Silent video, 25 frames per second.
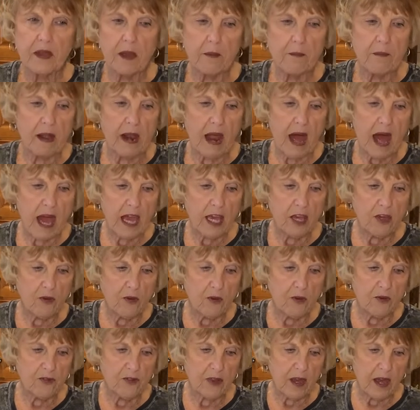but I
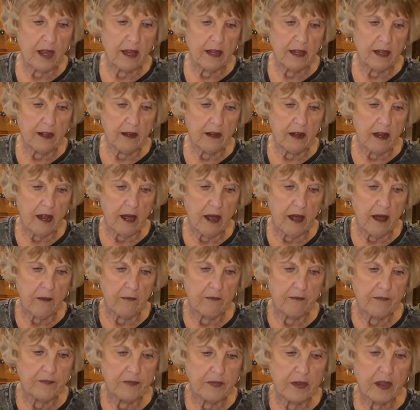use a little
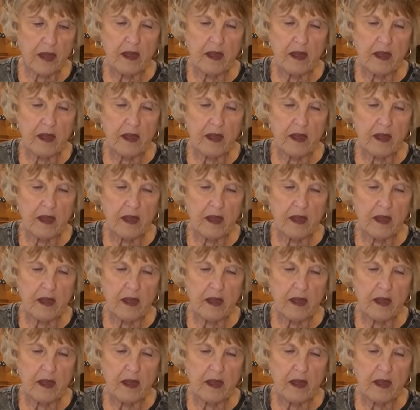um,